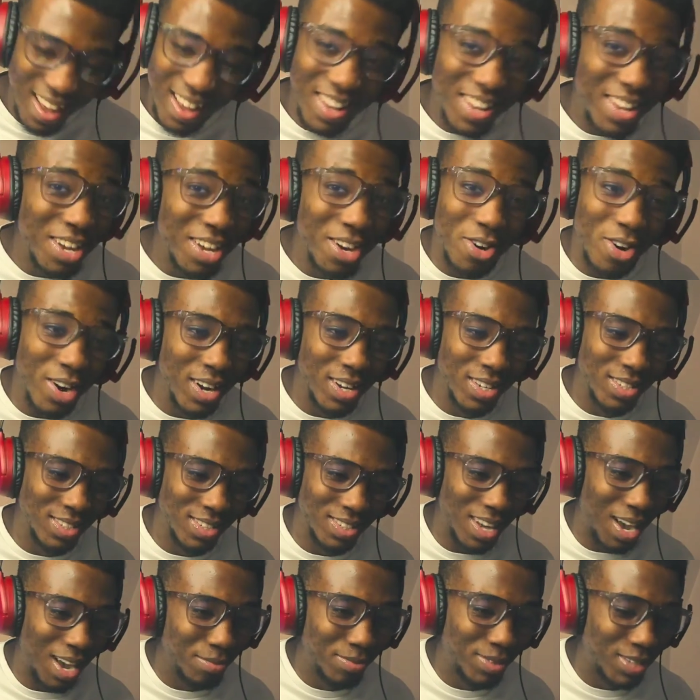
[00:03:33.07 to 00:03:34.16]
He
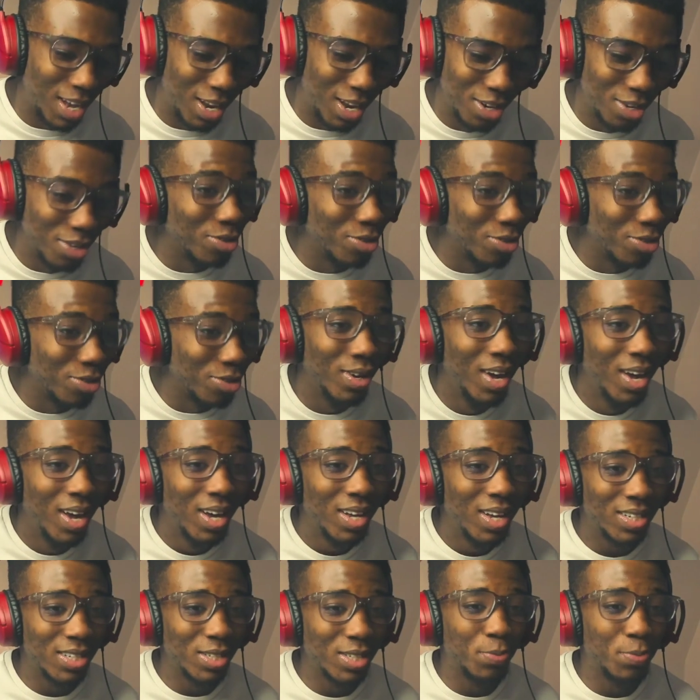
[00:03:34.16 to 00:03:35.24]
crazy, I'm telling you.
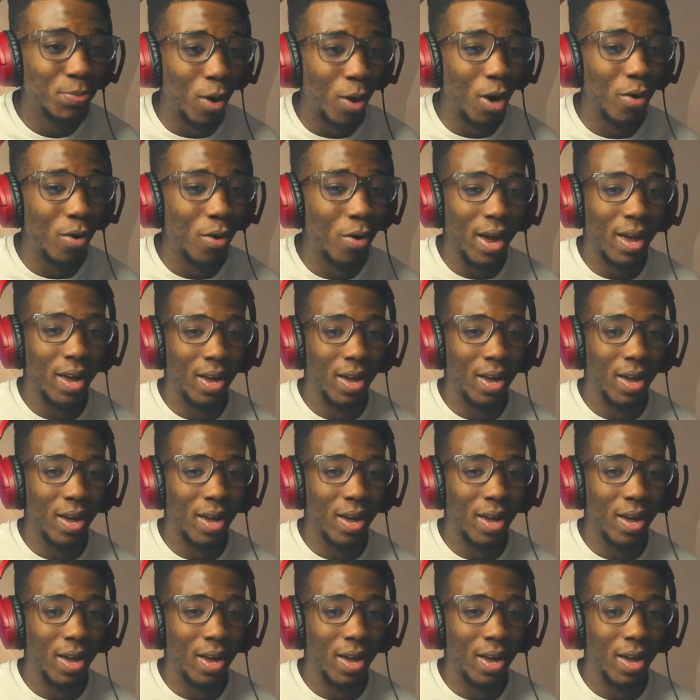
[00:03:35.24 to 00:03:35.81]
This boy right here.